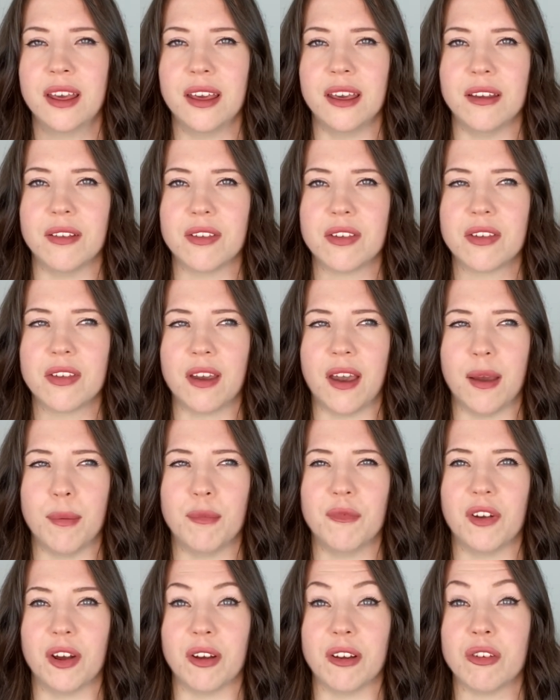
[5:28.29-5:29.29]
It's um,
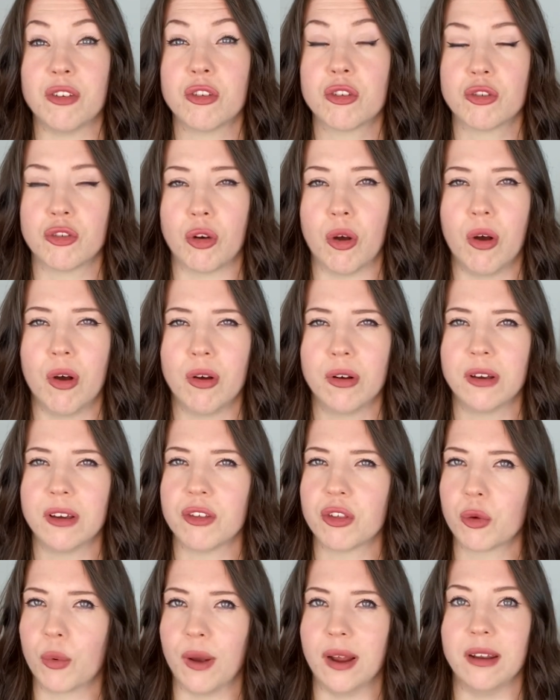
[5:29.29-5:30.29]
very strong,
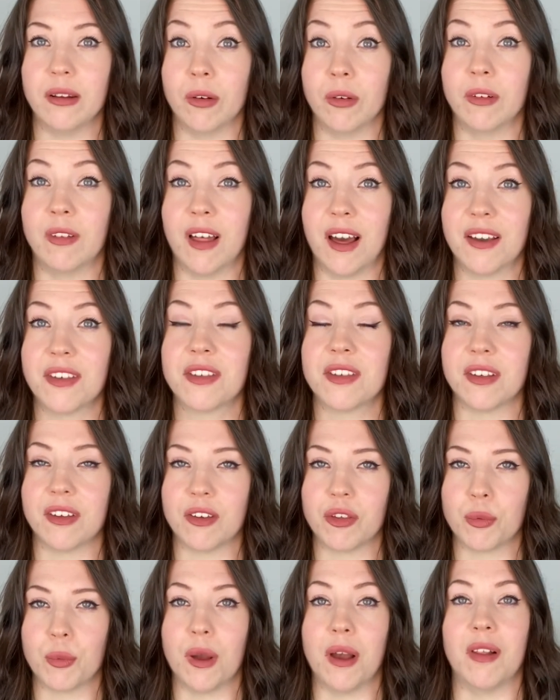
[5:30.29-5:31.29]
it's quite long lasting
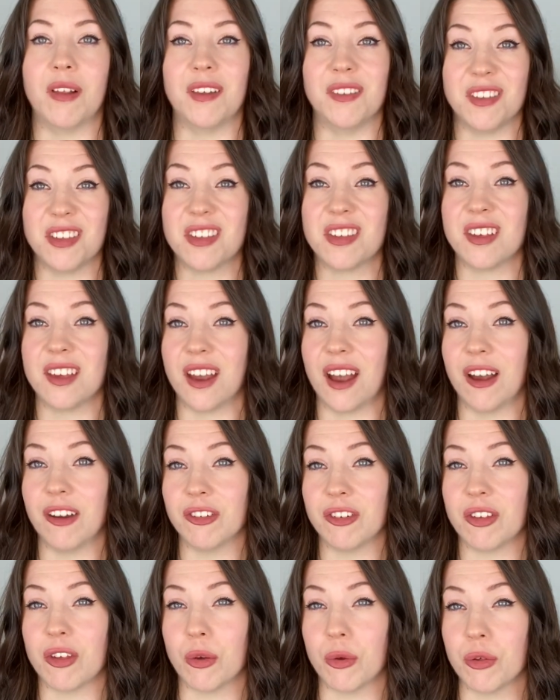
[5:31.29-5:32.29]
as well, and the sillage
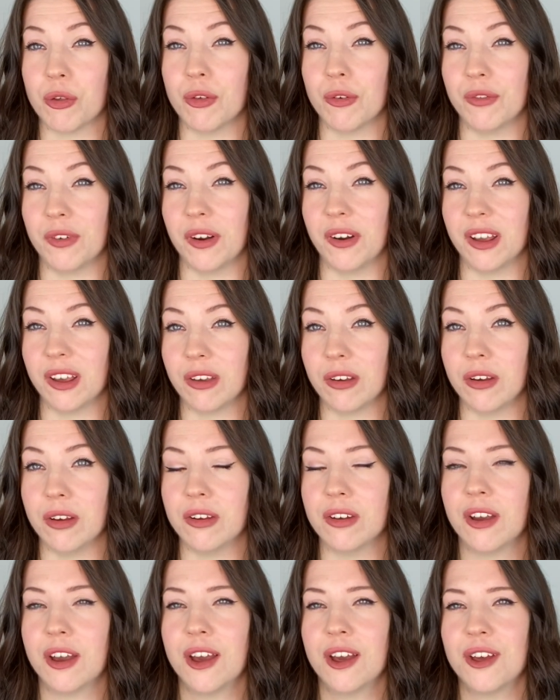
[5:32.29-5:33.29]
is also very
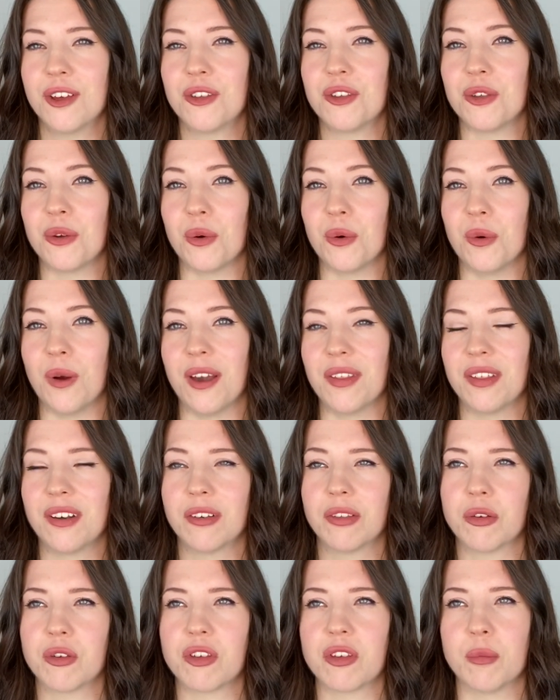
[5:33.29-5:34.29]
good. So I
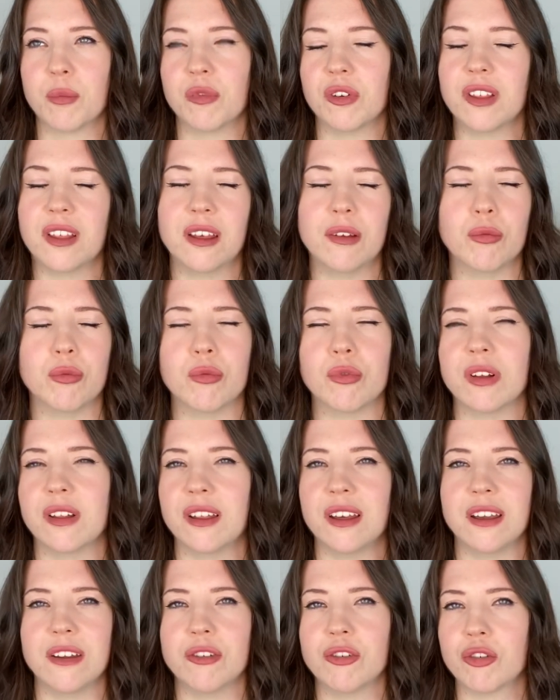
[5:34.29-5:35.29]
think there's some really,
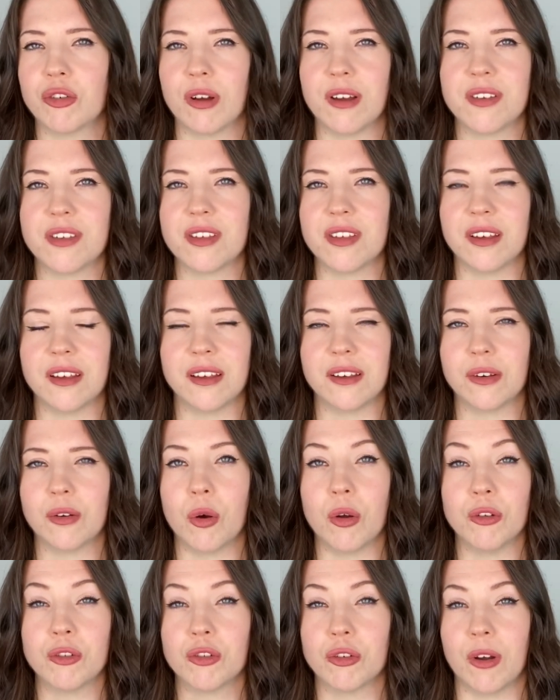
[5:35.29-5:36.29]
really interesting
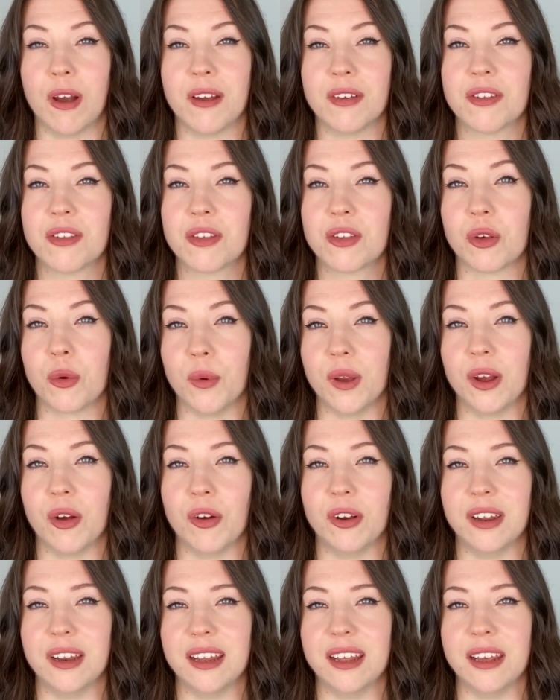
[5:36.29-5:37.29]
contrasts going
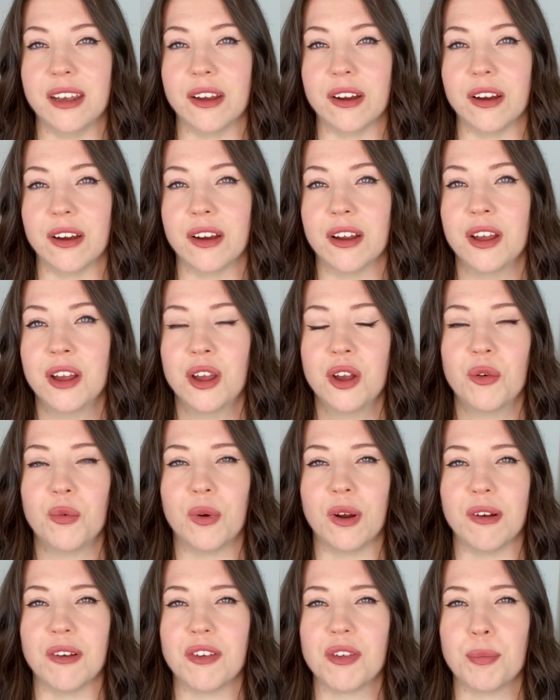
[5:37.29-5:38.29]
on in here
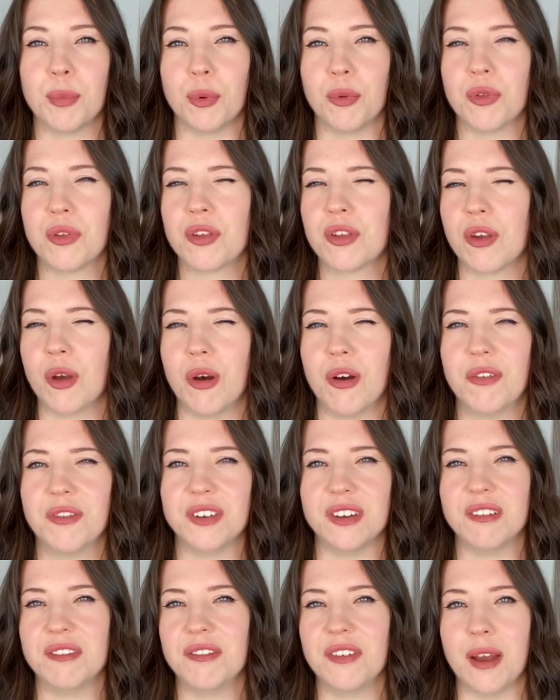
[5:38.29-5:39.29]
where it's both soft
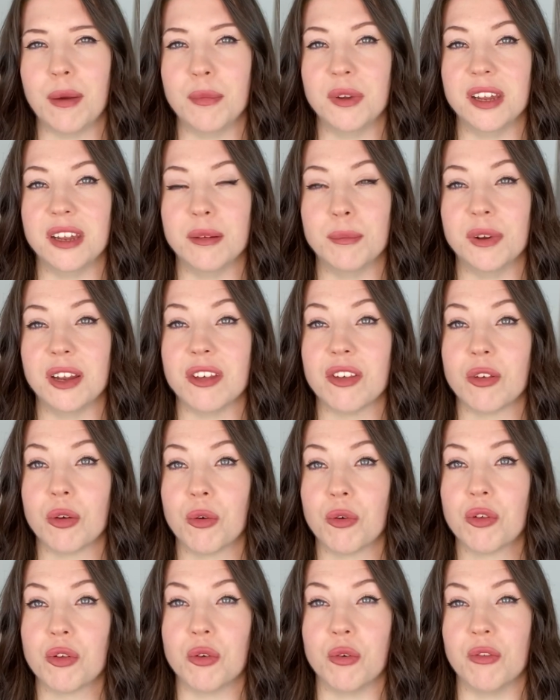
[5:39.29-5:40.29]
and feminine, but it's
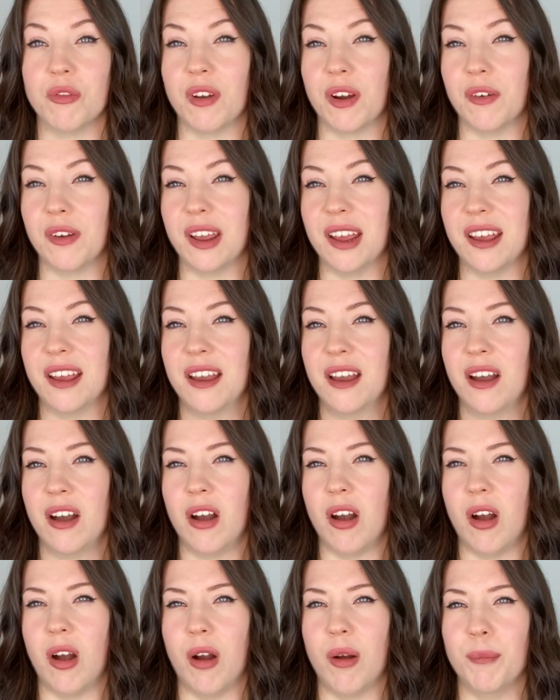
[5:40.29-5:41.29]
also very
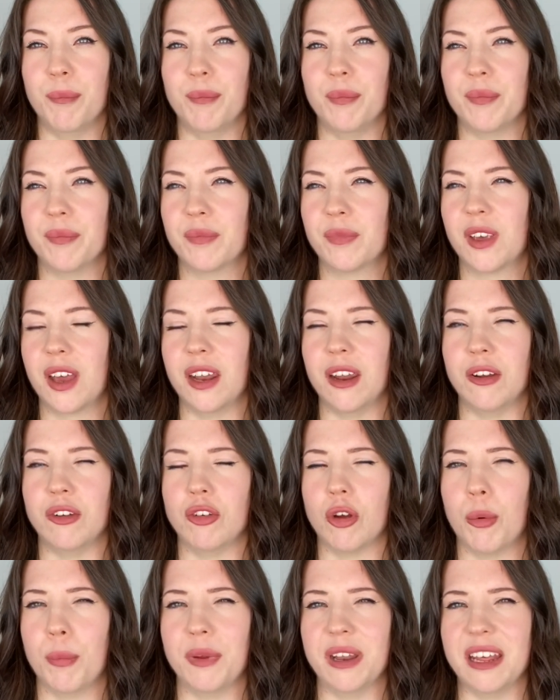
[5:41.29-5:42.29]
um, kind of
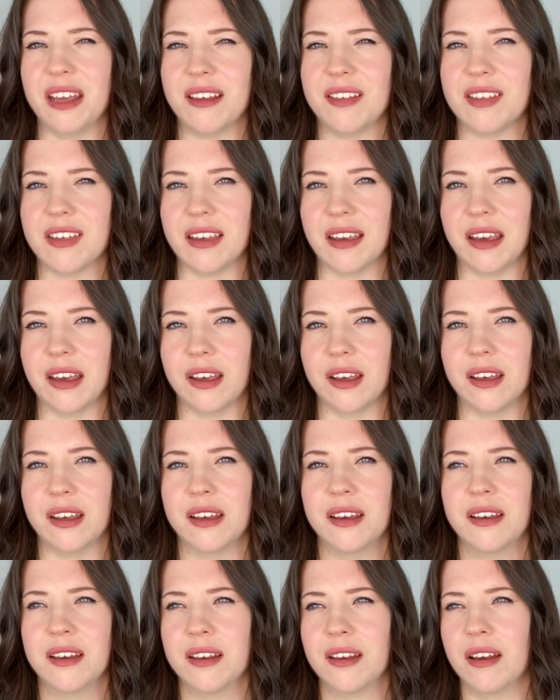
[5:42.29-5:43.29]
dominating,
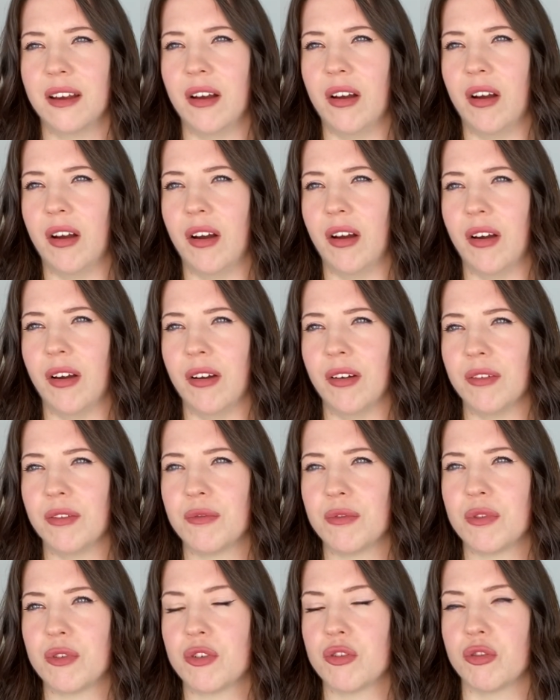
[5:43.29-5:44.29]
uh,
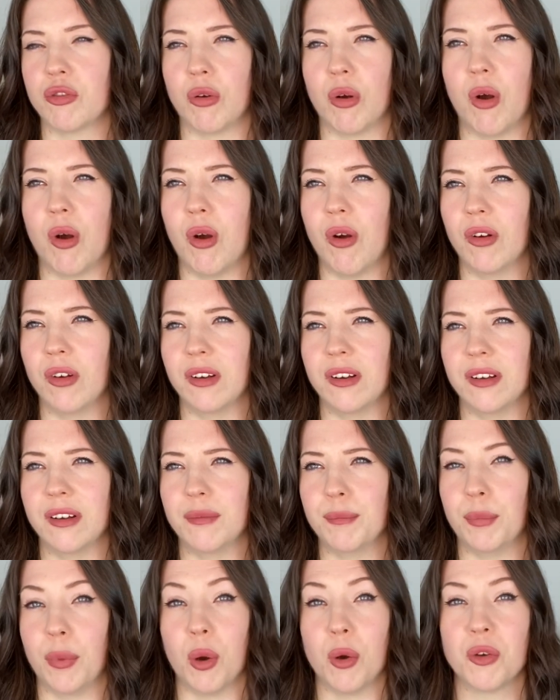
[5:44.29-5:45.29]
strong,
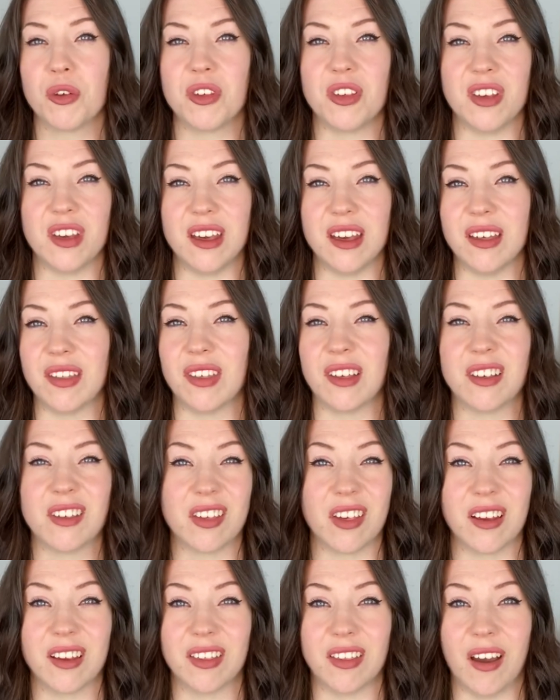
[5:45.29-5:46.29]
bossy, things
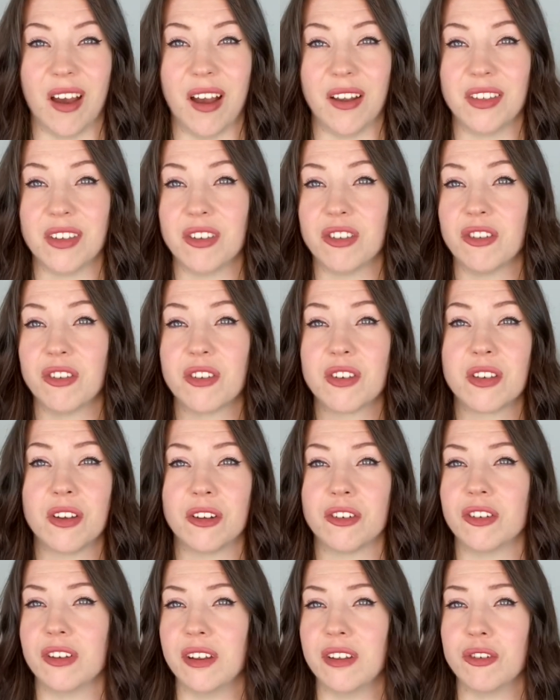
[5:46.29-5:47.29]
like that. It's just
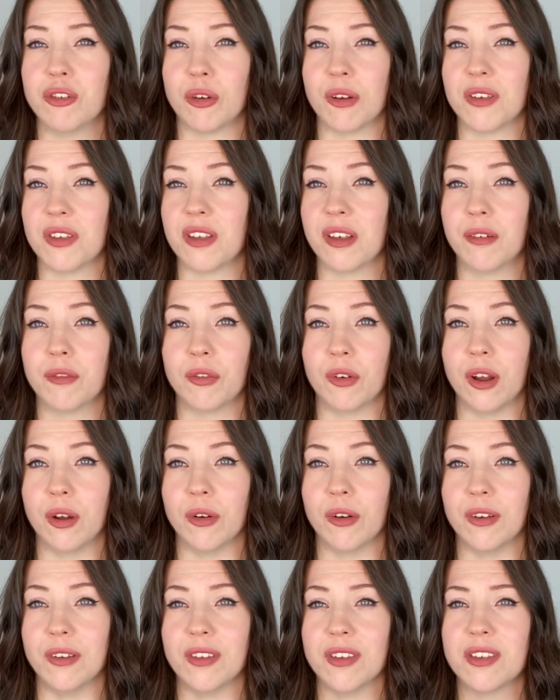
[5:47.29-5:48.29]
such an interesting
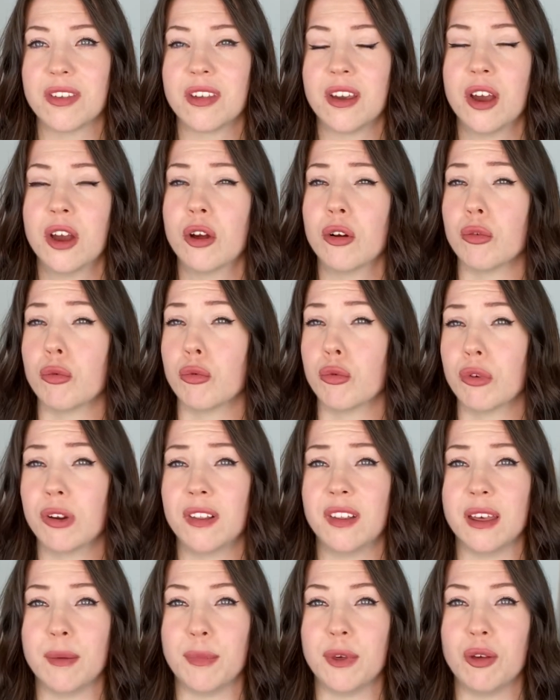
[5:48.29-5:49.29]
fragrance,
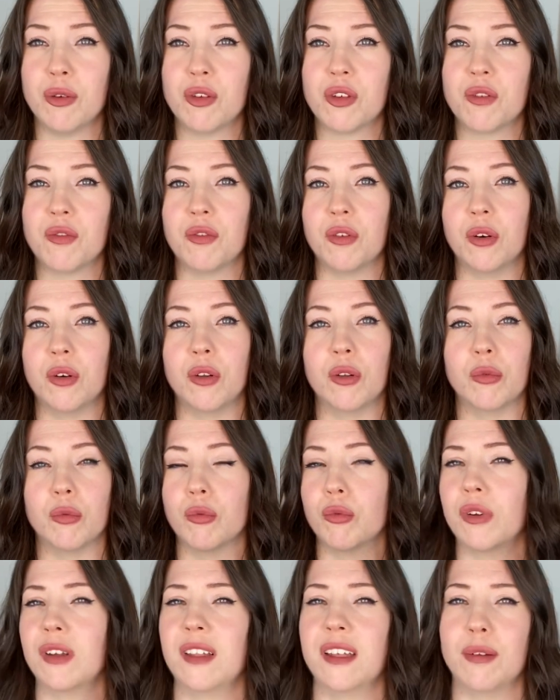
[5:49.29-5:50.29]
really beautiful,
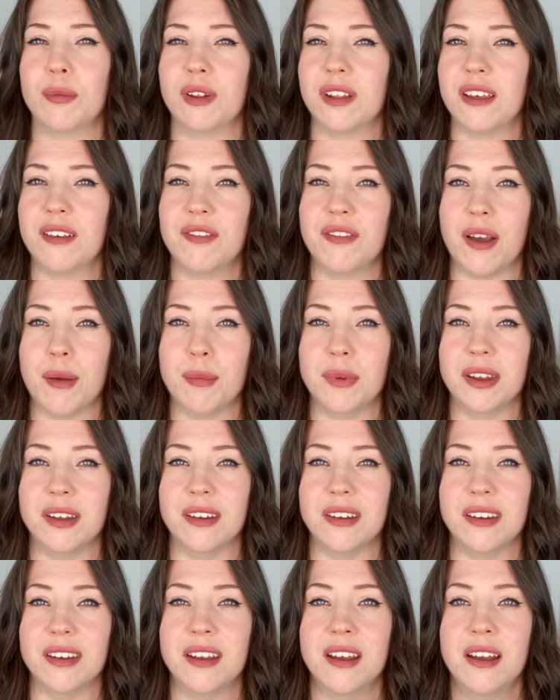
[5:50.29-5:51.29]
really, really
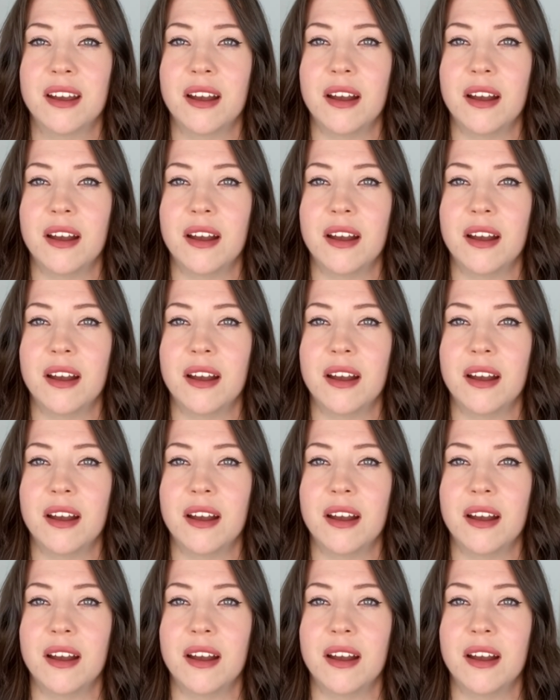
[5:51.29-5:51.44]
feminine.